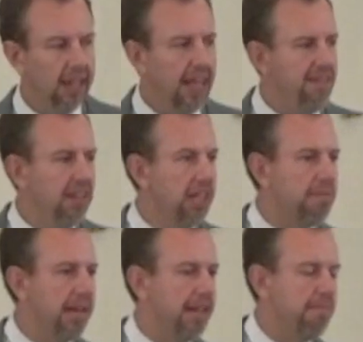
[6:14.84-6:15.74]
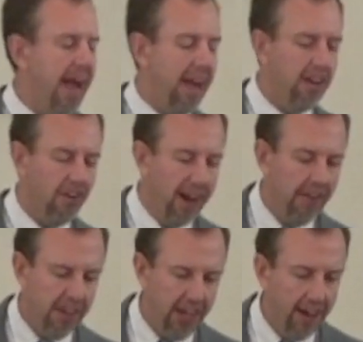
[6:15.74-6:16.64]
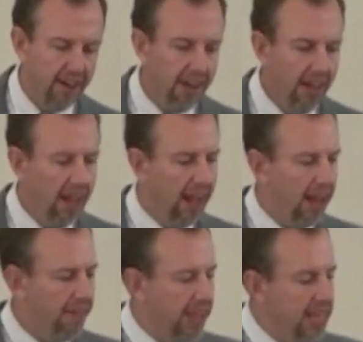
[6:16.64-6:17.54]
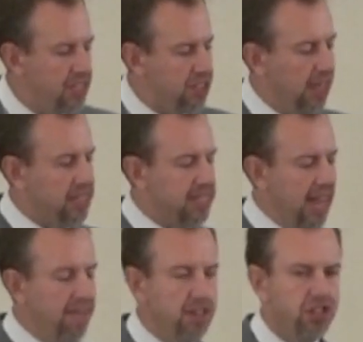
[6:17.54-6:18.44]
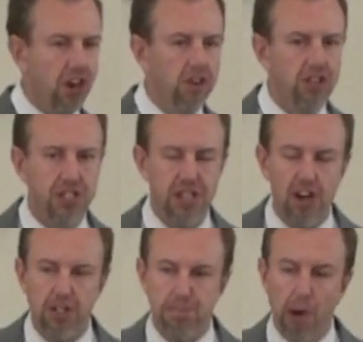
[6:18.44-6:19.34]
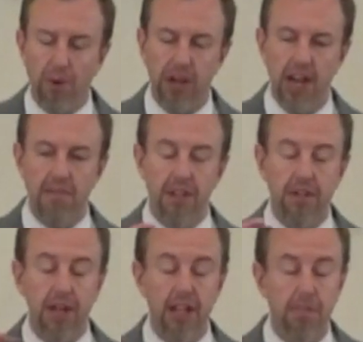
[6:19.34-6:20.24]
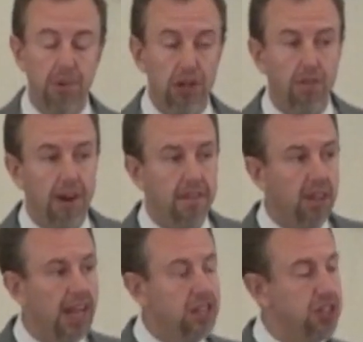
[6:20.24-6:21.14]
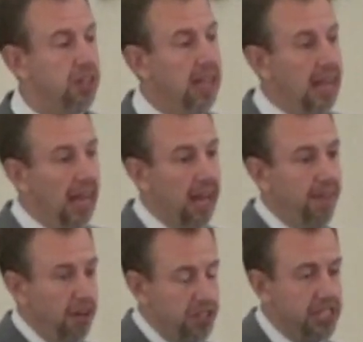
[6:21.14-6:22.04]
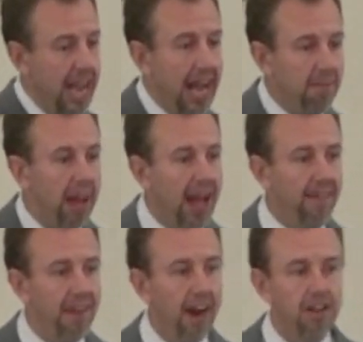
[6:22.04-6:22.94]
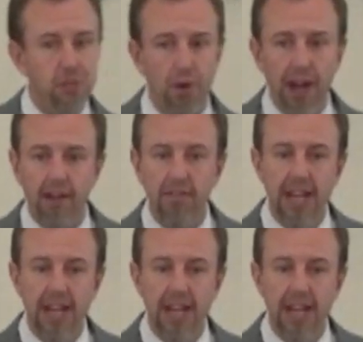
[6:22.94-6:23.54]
Now, give you a little bit of the background here. Uh, these uh, seven churches that are spoken of in the, in the book of Revelation, uh, there's a timeline there as well.